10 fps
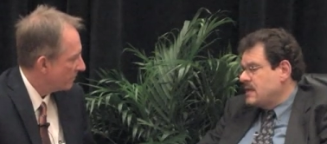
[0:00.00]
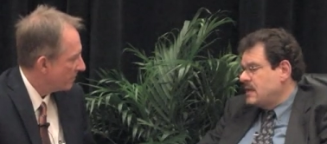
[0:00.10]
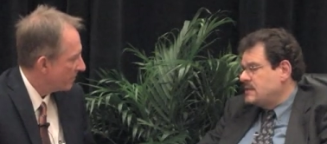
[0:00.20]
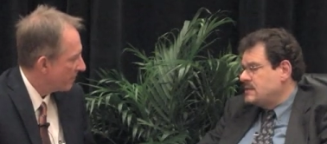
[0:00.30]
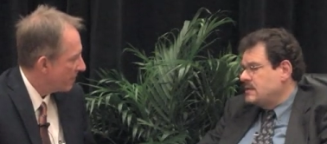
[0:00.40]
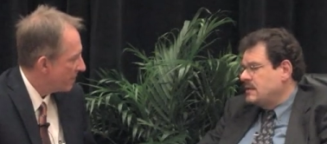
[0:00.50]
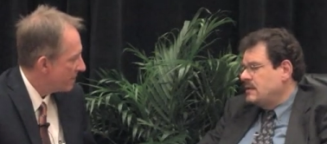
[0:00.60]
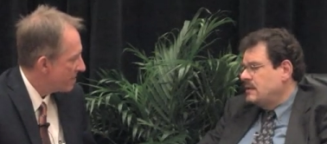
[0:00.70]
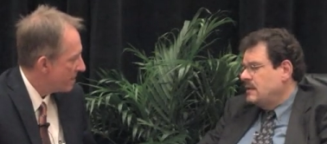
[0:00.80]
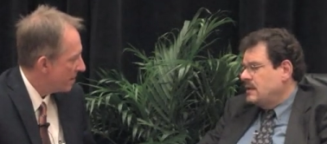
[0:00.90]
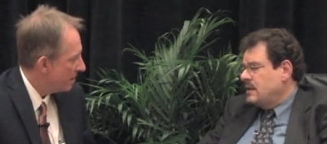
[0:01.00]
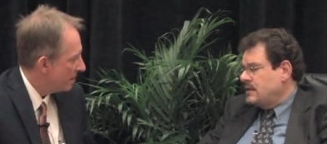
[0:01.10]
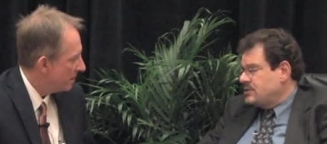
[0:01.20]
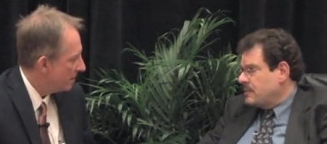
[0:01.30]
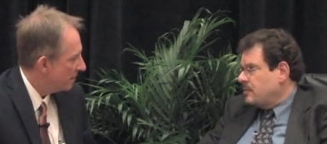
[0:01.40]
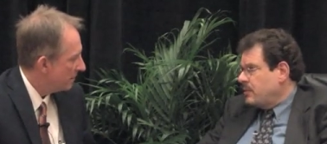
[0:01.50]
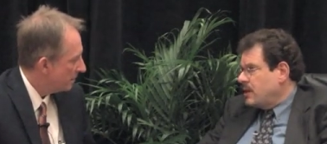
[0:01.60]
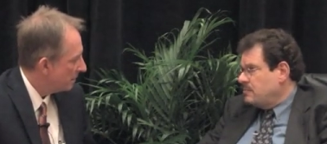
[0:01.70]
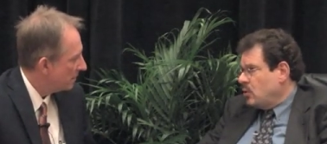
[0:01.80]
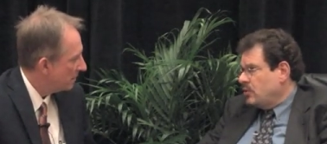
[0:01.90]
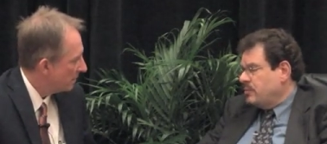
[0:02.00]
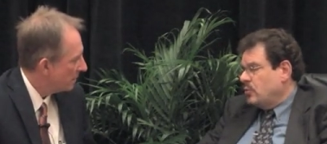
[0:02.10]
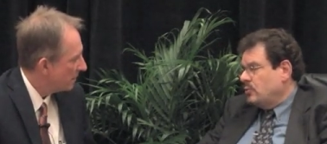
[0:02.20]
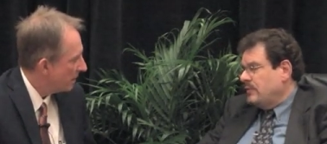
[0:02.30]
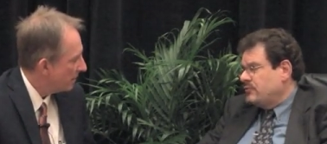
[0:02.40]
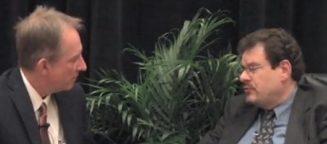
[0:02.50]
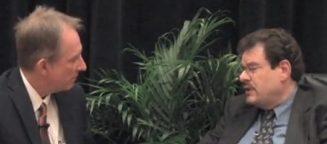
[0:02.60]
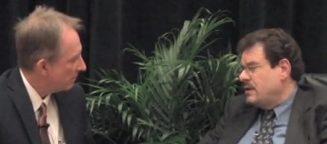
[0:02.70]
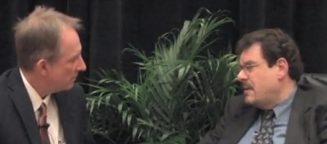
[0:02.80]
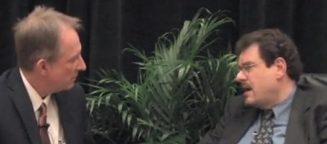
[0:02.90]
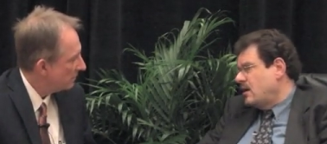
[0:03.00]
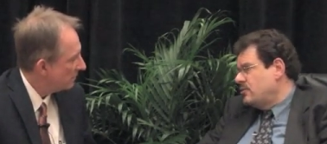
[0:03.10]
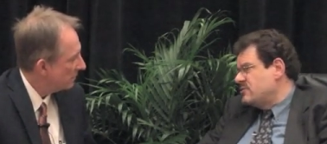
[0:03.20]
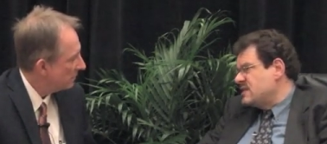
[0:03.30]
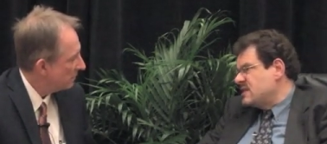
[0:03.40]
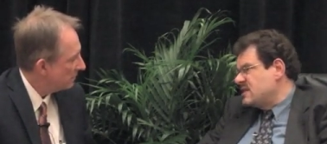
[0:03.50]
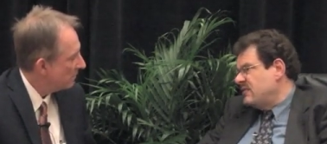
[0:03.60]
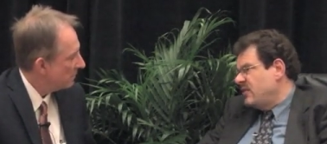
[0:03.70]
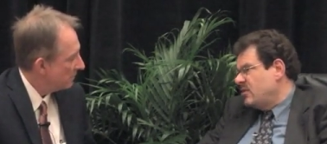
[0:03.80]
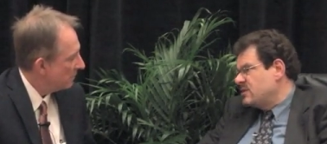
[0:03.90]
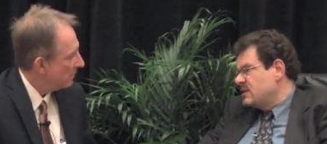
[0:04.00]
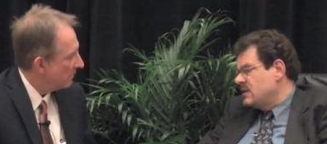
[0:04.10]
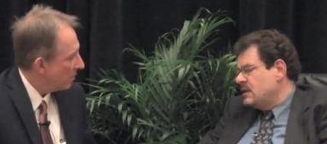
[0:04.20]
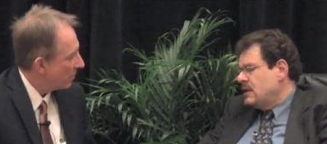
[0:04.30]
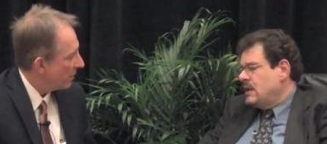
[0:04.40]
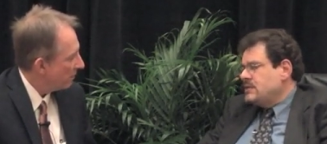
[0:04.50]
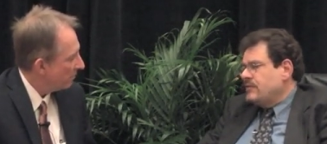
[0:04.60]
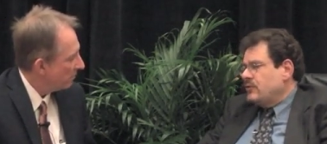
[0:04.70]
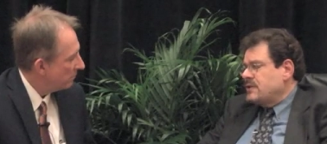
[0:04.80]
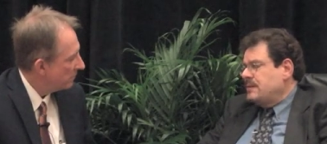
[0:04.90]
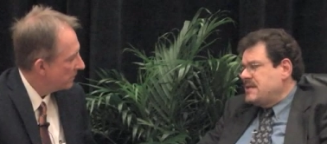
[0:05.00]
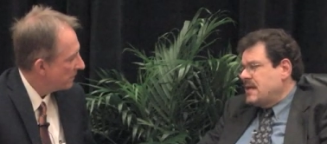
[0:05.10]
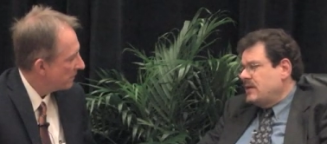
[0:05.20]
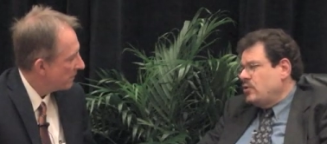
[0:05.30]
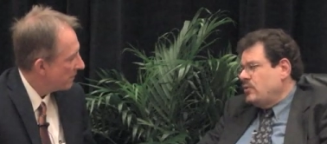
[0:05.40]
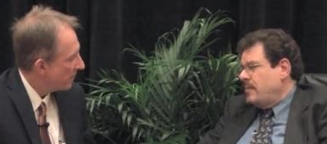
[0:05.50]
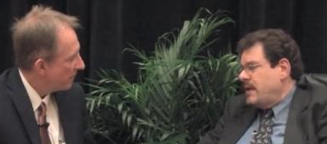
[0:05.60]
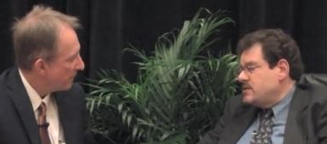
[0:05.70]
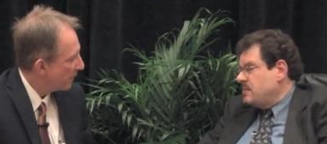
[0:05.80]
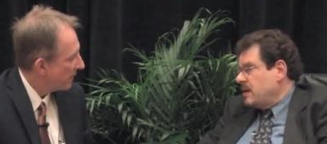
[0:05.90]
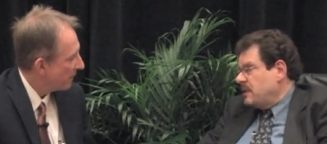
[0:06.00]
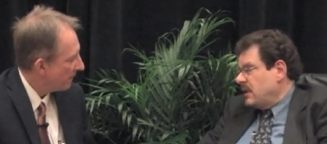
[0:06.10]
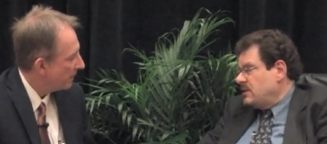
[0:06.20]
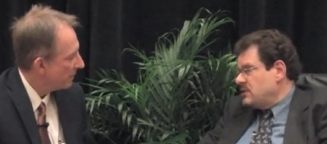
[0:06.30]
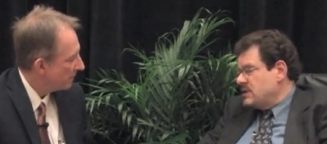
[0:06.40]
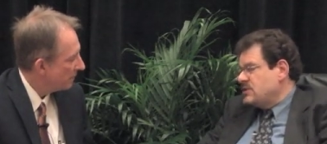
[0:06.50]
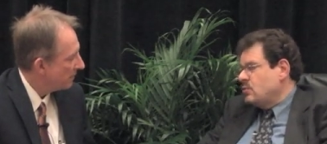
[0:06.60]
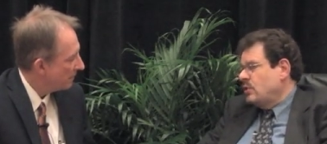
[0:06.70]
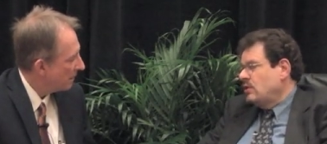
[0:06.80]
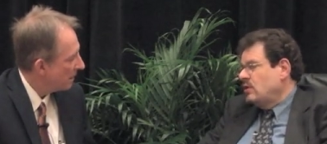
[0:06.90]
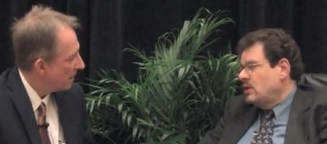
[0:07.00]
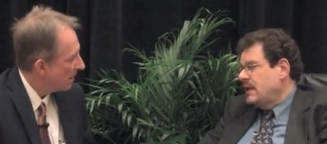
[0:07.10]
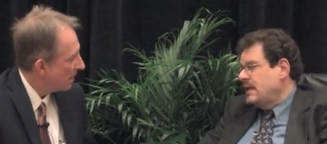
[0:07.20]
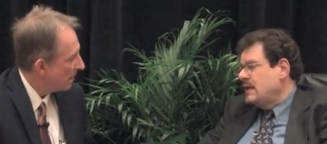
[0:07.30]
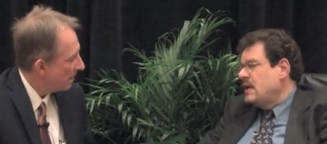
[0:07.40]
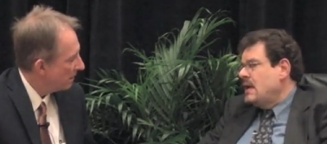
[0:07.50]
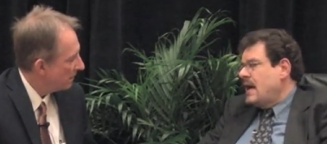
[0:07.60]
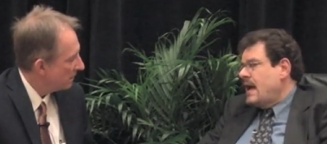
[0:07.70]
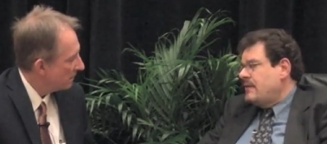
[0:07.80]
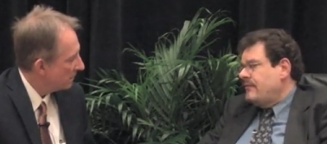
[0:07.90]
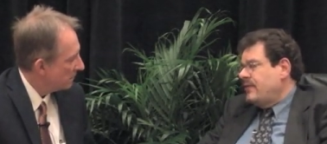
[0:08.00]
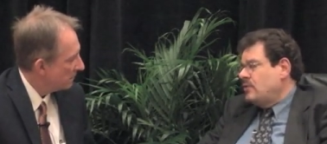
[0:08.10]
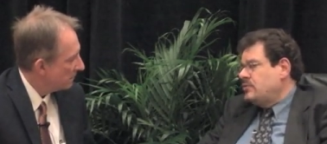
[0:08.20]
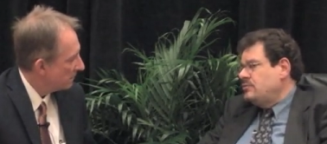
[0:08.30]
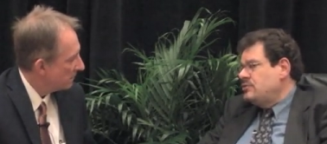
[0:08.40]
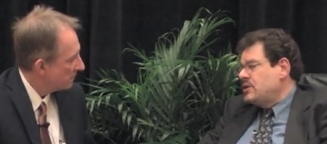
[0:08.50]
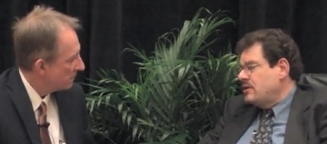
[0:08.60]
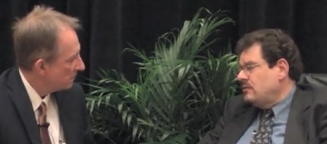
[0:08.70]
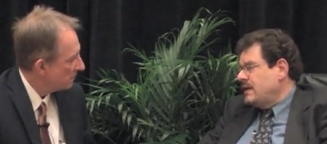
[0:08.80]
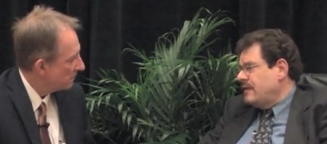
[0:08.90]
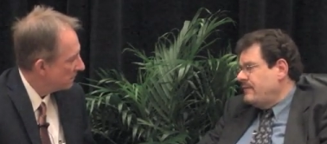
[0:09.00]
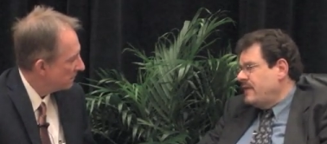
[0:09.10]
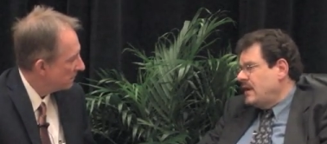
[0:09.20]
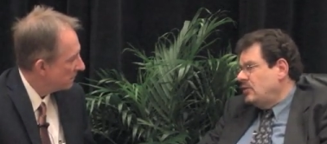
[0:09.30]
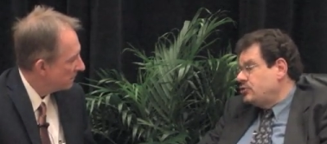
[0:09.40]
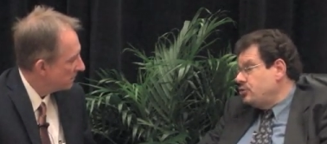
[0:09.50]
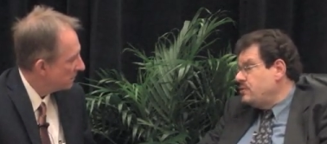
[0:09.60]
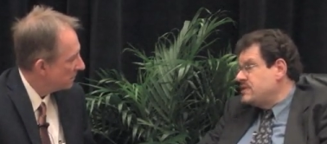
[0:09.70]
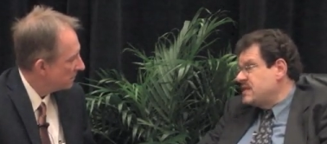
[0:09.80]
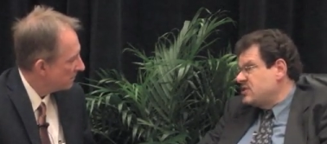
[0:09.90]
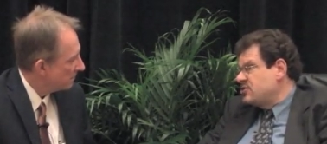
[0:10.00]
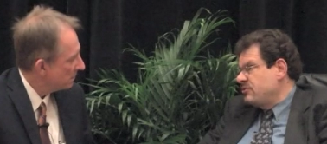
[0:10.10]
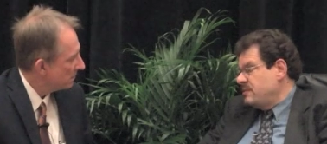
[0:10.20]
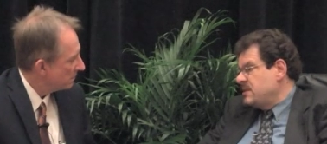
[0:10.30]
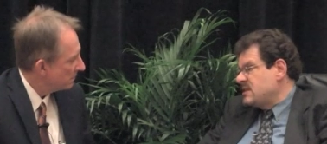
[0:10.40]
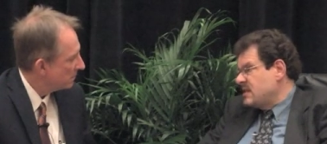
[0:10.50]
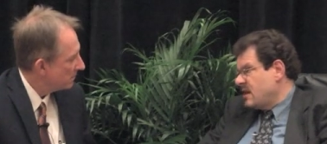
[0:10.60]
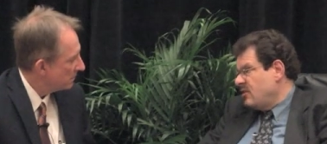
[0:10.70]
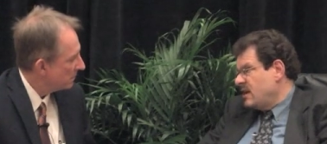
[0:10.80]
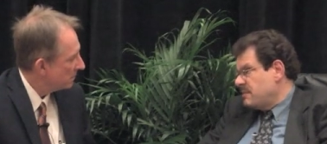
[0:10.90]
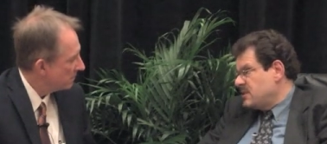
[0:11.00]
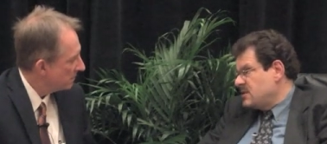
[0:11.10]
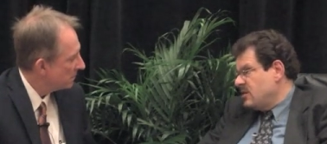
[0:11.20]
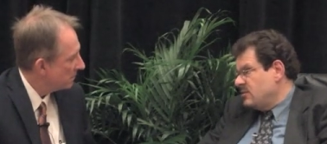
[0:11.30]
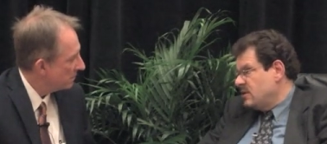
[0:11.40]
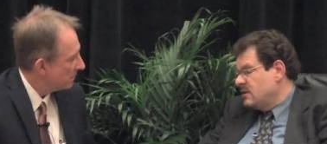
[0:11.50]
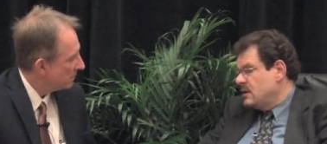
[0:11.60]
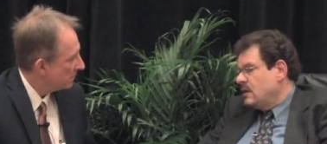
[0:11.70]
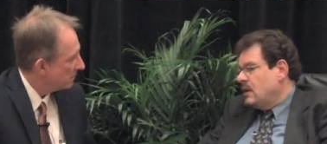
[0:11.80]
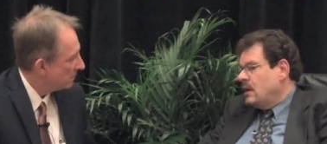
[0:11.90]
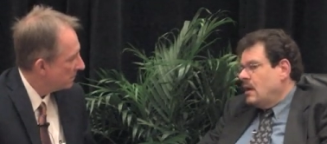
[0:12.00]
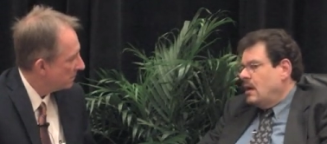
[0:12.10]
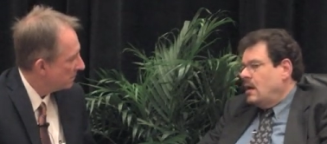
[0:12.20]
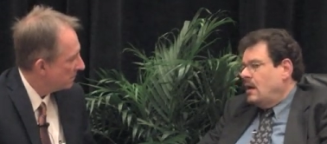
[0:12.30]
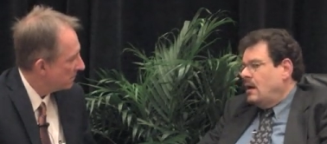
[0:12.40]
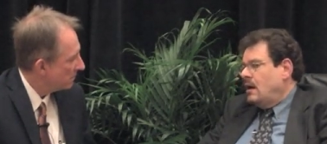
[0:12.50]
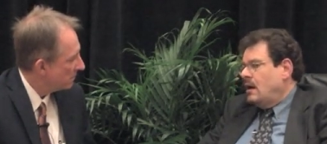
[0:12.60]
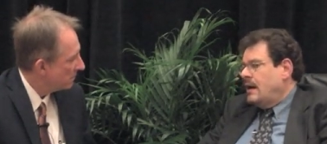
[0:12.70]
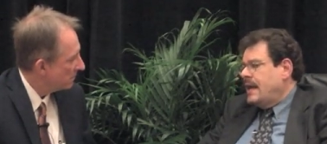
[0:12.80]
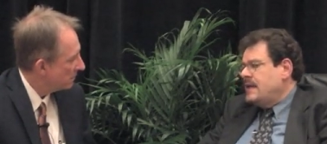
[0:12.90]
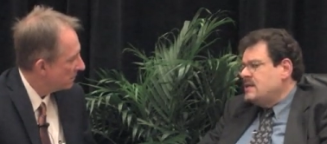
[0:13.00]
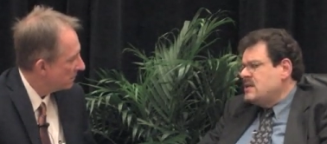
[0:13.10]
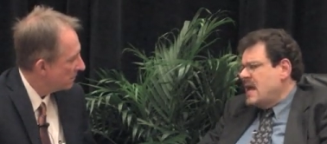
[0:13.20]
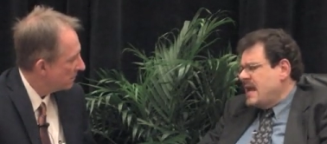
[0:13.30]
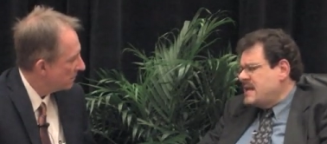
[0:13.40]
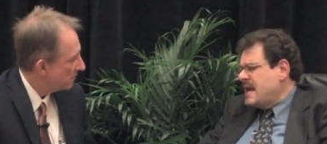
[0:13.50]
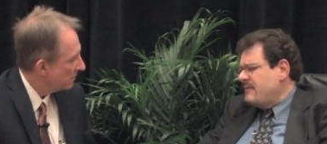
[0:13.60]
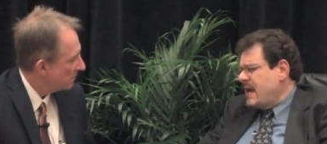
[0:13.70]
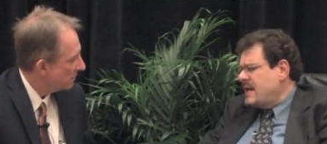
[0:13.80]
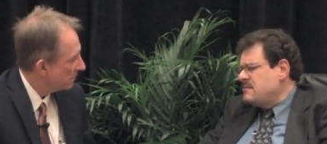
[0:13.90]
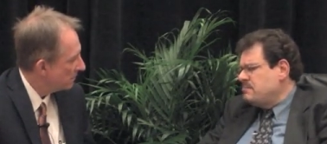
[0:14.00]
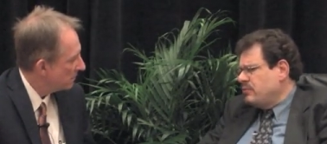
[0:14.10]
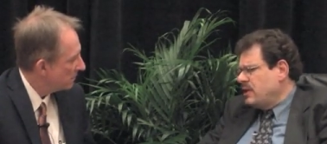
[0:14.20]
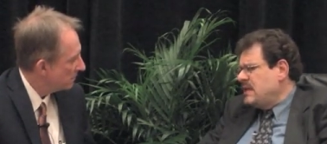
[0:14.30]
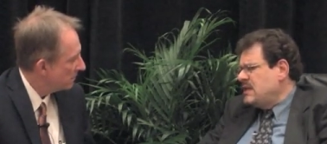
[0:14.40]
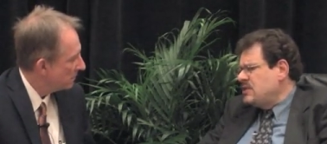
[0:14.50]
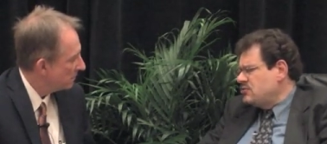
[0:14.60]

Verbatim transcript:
Speaker 1: at, uh, at Sheppard Pratt in Baltimore, and we've yeah. treated about 160 folks. Okay. So first let me tell you who the patient population is. So we're looking at folks who generally have failed two to six treatments in the current episode uh, and, and have had pretty